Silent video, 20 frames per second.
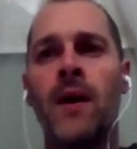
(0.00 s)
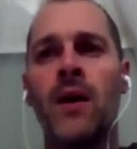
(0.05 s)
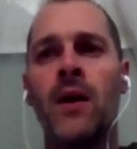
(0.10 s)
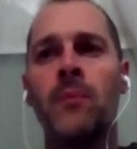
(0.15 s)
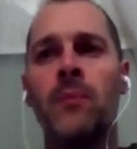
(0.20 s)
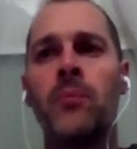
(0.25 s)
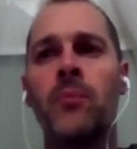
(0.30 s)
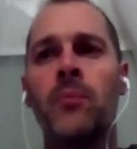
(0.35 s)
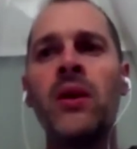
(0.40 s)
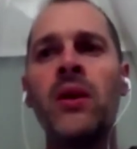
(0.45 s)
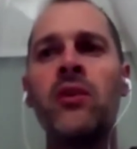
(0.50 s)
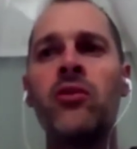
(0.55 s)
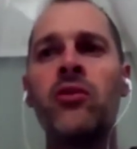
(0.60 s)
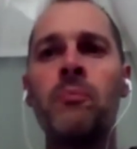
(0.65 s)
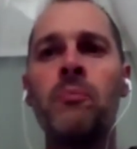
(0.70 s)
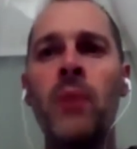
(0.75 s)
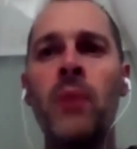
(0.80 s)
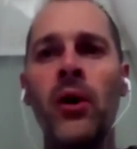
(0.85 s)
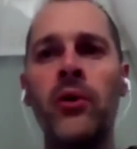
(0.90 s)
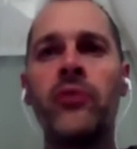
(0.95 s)

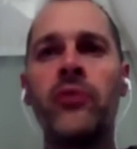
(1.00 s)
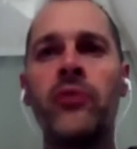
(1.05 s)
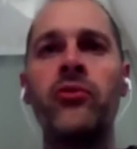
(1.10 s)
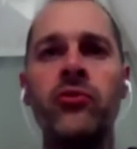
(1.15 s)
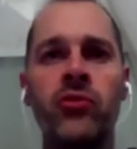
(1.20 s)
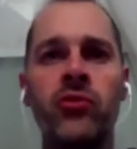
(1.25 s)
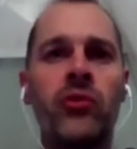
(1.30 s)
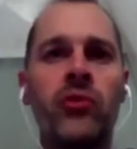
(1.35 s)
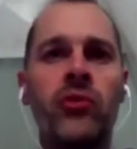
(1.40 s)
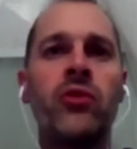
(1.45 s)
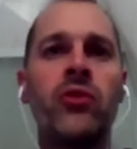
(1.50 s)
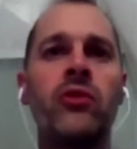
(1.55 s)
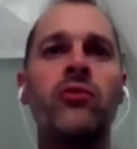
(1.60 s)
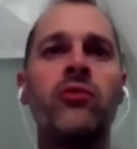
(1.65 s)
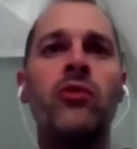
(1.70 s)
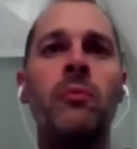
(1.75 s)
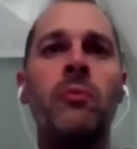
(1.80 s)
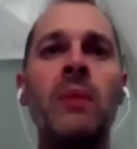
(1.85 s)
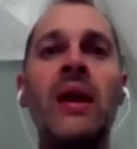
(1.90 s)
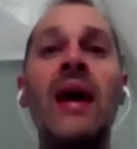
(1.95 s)
predispose children
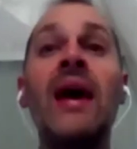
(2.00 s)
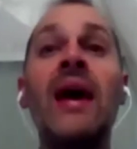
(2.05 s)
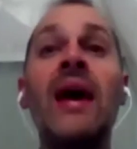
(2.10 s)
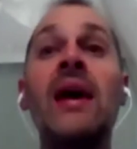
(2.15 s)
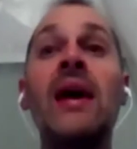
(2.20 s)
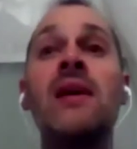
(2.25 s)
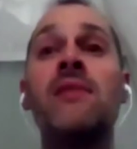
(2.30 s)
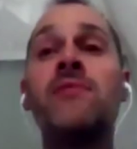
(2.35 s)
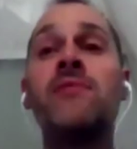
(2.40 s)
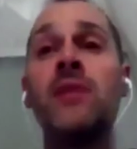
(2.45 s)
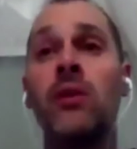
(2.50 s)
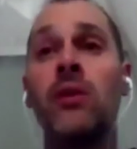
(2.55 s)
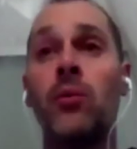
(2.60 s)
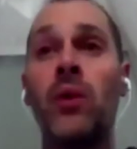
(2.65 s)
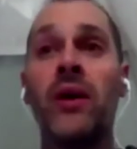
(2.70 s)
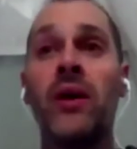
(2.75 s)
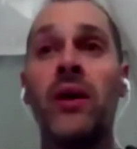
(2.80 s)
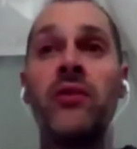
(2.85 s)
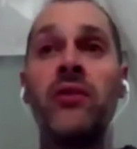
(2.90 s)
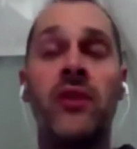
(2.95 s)
to behave in the
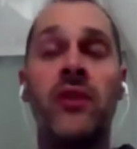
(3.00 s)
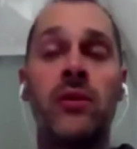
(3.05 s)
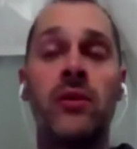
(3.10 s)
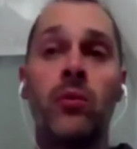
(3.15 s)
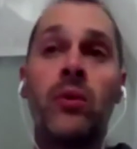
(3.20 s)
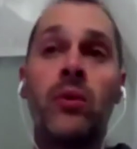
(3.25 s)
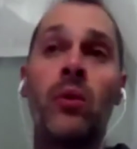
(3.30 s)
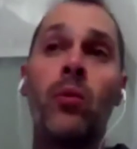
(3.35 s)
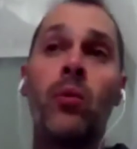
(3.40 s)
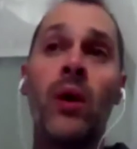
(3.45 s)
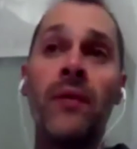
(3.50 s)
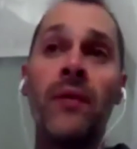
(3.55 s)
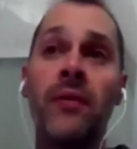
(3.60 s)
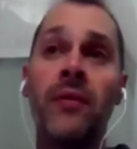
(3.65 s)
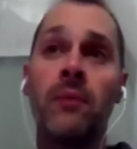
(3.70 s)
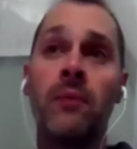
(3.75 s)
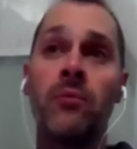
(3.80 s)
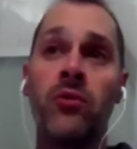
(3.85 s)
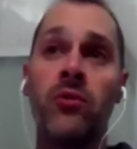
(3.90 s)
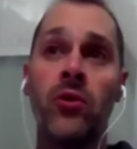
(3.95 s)
ways that we want
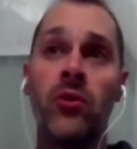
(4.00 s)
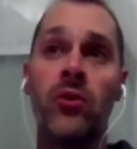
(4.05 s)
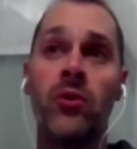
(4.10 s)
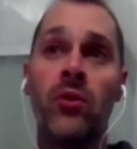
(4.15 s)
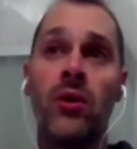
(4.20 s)
them to.